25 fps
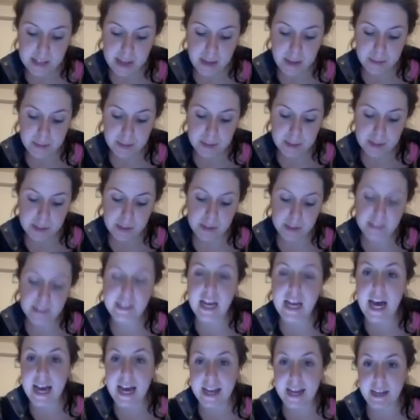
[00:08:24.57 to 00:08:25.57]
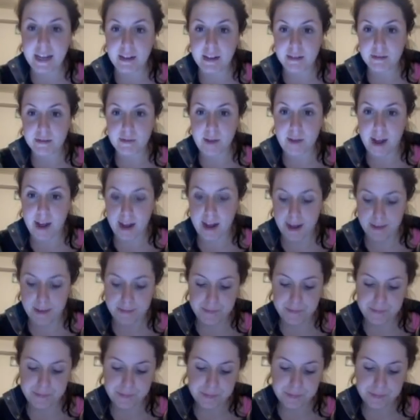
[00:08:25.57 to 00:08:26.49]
amplitude is a height, right?